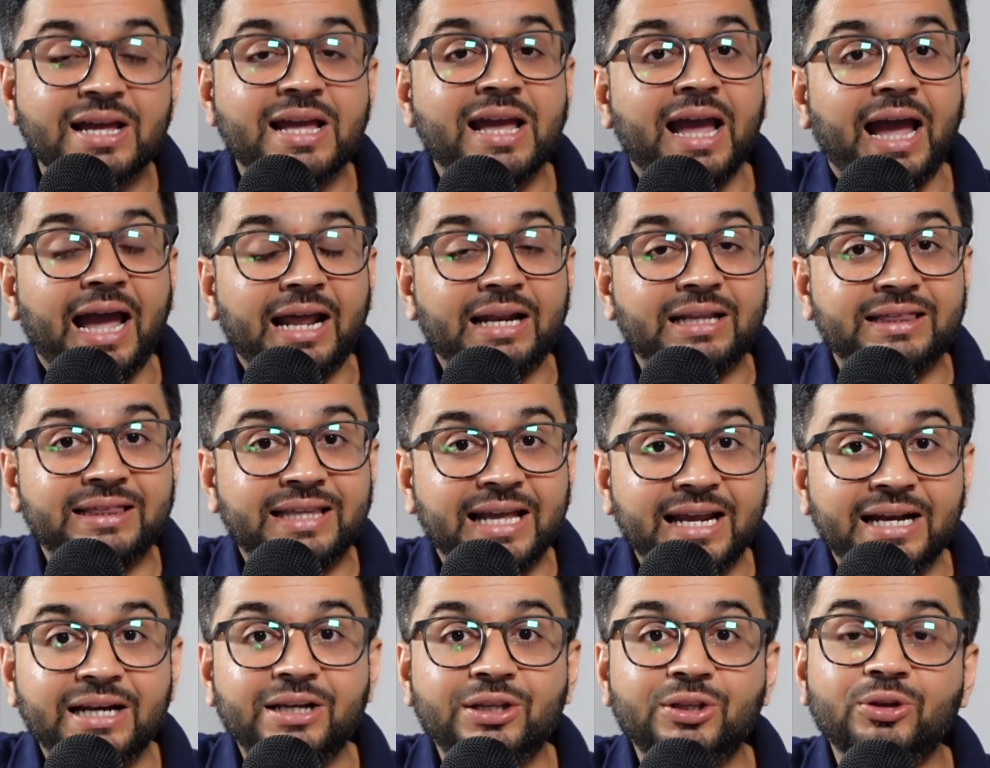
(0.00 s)
And
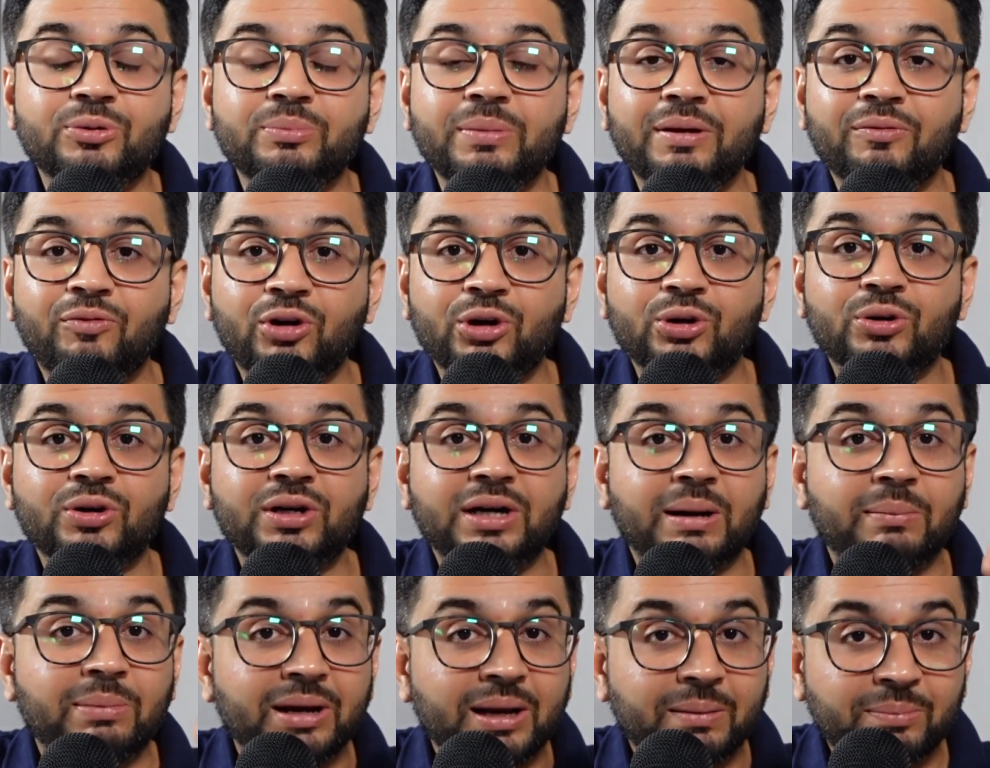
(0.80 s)
then you may want to
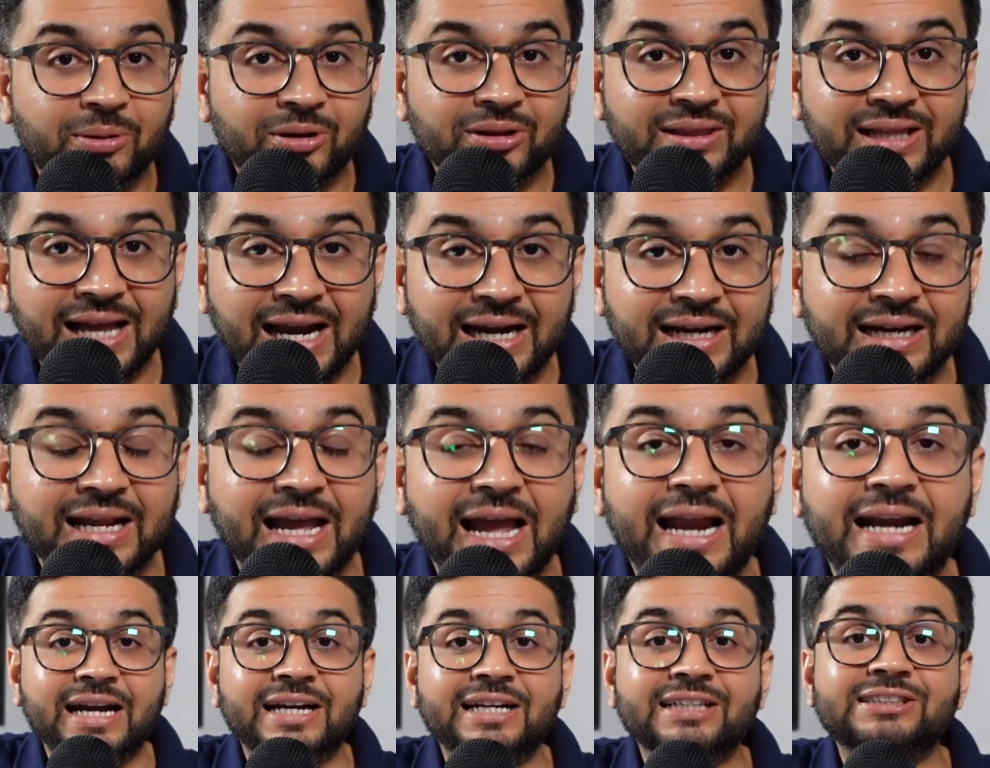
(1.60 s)
double up on that
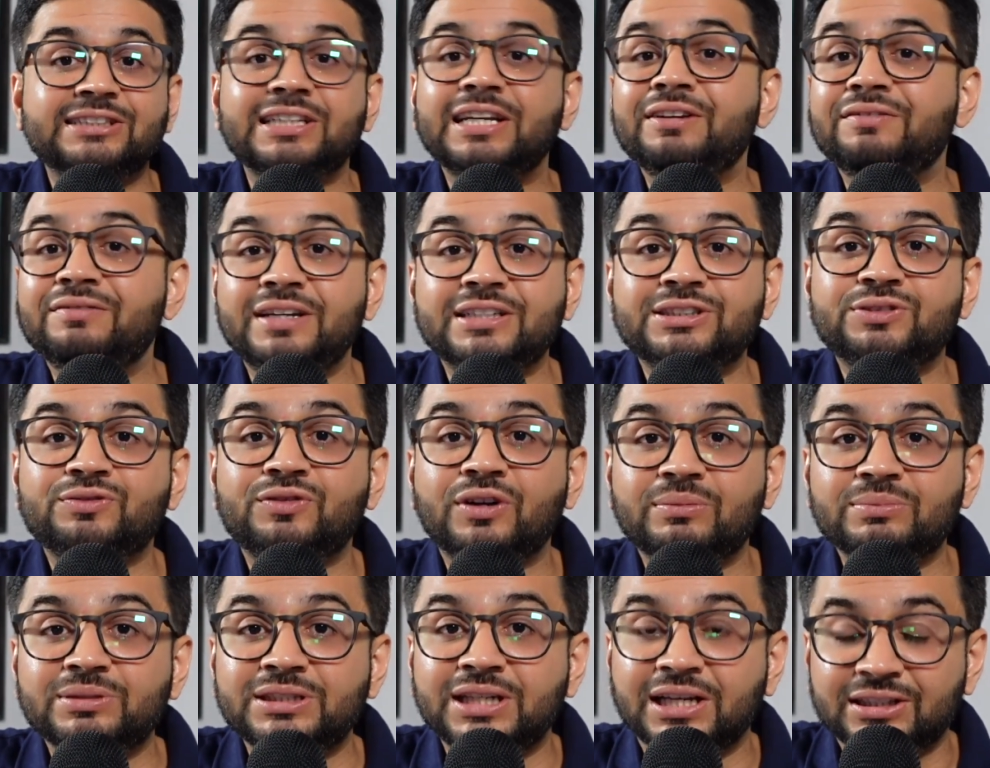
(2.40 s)
and disinvest
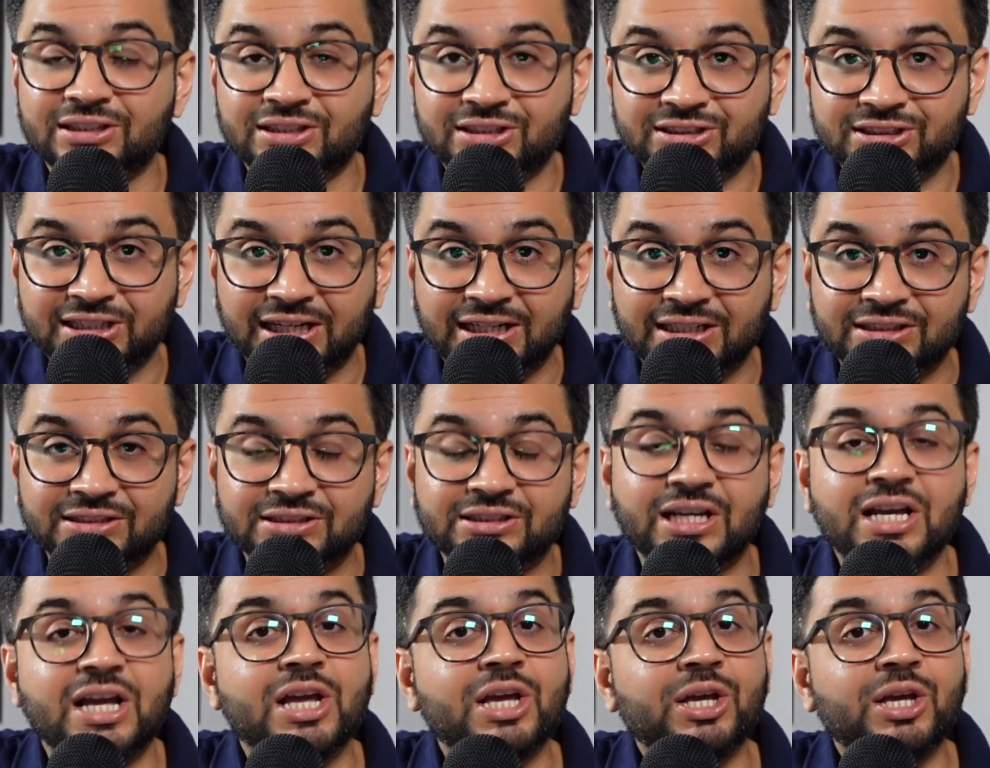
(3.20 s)
from the other channels.